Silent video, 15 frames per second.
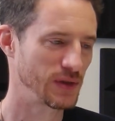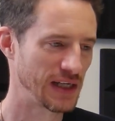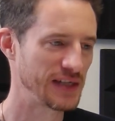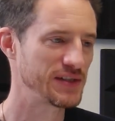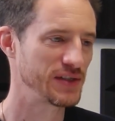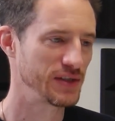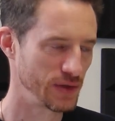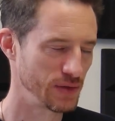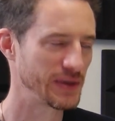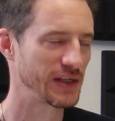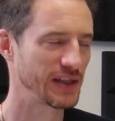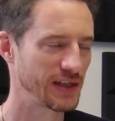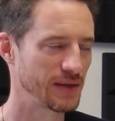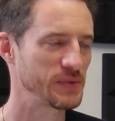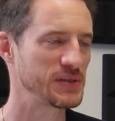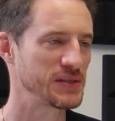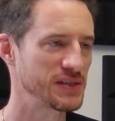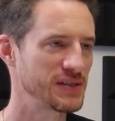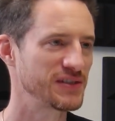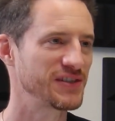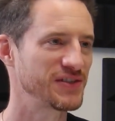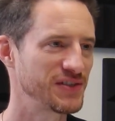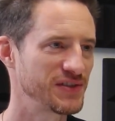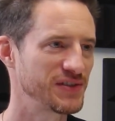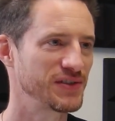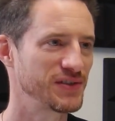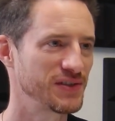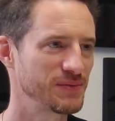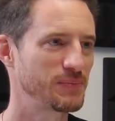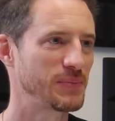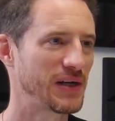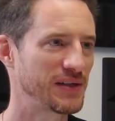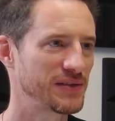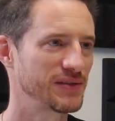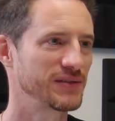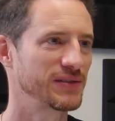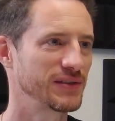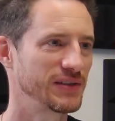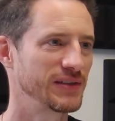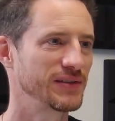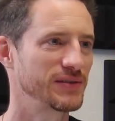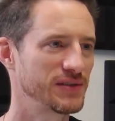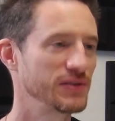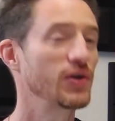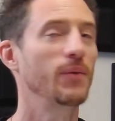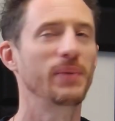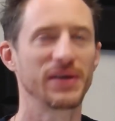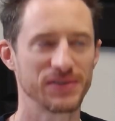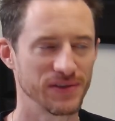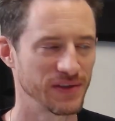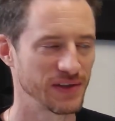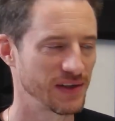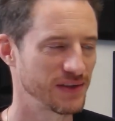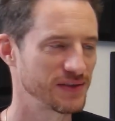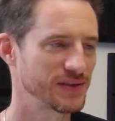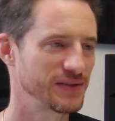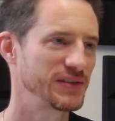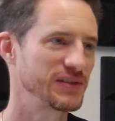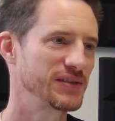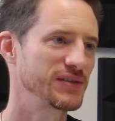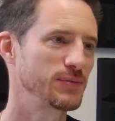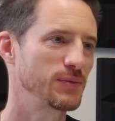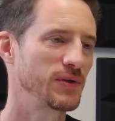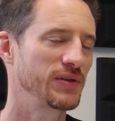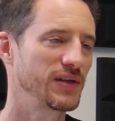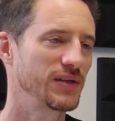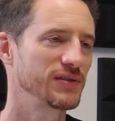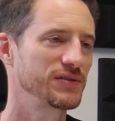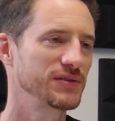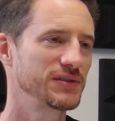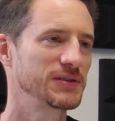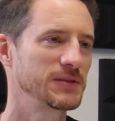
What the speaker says: led to you making that business decision to just pass on to not pass on the cost, right? To swallow the cost?